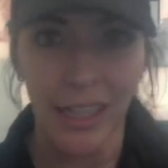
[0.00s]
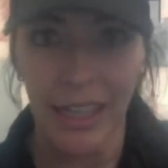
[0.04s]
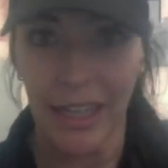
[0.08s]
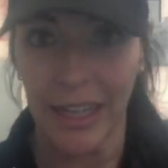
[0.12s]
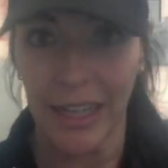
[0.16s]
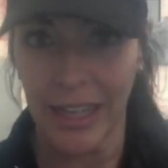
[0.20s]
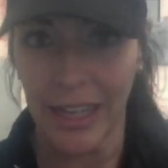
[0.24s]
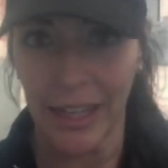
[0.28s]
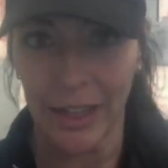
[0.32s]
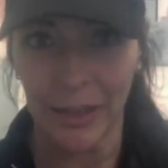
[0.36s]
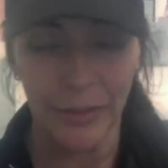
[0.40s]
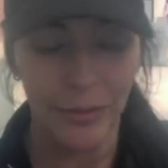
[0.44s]
And I
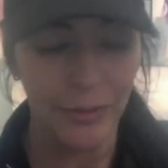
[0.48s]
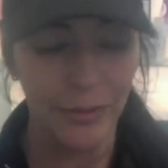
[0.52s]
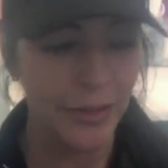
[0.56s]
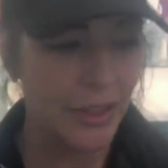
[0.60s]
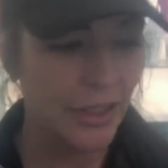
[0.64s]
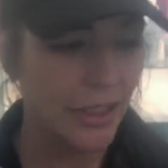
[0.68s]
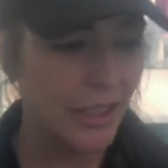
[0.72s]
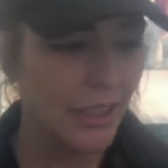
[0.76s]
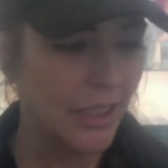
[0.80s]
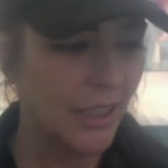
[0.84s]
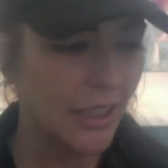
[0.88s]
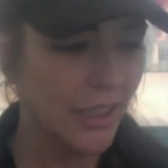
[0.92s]

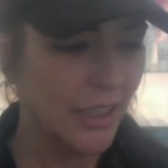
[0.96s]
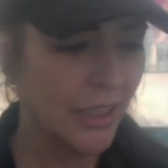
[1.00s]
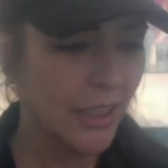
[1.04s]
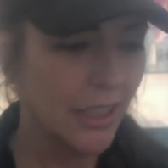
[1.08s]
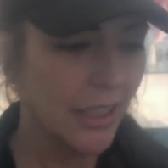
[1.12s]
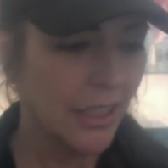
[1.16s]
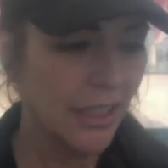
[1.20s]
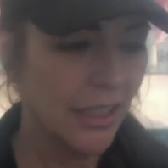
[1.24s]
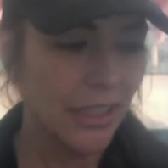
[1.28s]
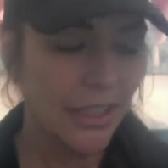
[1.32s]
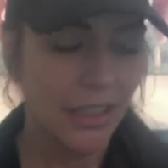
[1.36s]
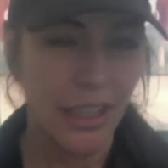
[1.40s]
have
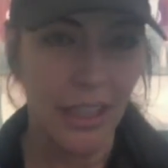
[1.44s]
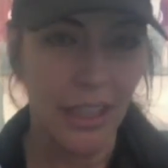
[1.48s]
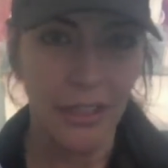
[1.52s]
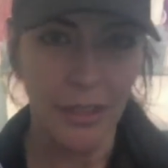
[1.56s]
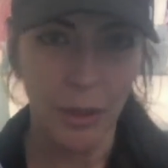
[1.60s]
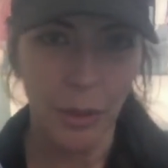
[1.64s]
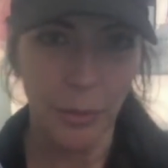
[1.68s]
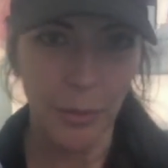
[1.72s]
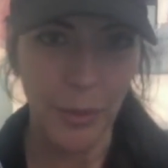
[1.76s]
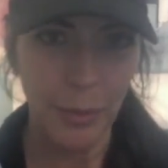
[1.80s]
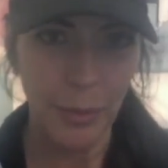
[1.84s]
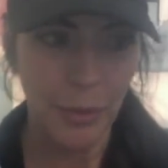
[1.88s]
a
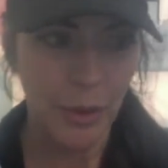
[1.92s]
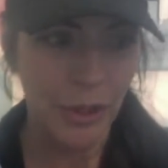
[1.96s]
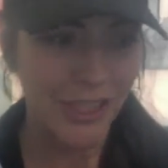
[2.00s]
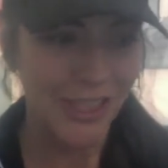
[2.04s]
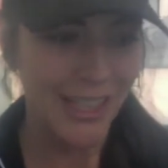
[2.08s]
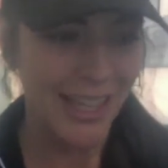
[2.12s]
little bit more